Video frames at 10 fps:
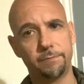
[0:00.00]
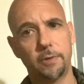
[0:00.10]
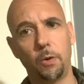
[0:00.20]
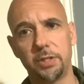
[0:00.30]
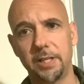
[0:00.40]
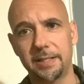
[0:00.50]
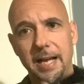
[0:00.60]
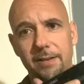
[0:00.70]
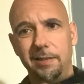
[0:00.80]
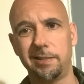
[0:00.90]
going
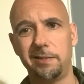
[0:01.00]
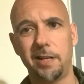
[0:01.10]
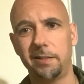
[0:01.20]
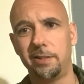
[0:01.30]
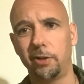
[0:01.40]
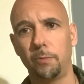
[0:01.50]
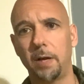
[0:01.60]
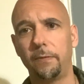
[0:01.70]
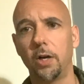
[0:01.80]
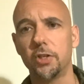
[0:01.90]
6,000 and zero
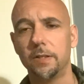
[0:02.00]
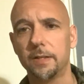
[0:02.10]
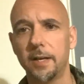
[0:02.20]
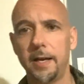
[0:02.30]
malfunctions.